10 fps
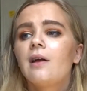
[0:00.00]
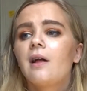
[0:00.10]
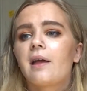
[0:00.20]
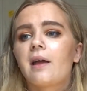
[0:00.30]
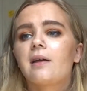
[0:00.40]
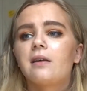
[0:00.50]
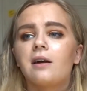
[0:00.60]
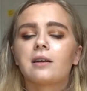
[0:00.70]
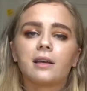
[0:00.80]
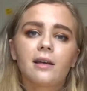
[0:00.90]

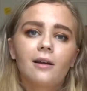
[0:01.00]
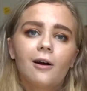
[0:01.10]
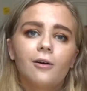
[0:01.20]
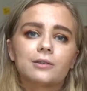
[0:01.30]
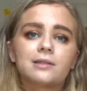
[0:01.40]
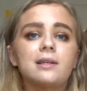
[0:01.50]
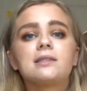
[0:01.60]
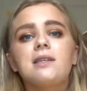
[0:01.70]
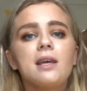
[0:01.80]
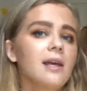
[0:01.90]
and get it all
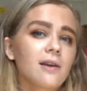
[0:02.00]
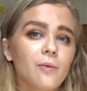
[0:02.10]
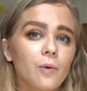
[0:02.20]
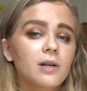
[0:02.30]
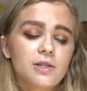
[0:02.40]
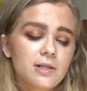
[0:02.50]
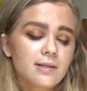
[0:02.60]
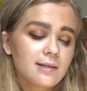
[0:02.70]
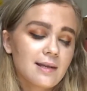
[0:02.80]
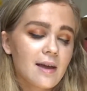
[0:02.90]
sudsy, and it'll work just
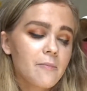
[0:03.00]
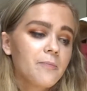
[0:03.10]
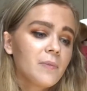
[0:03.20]
the same.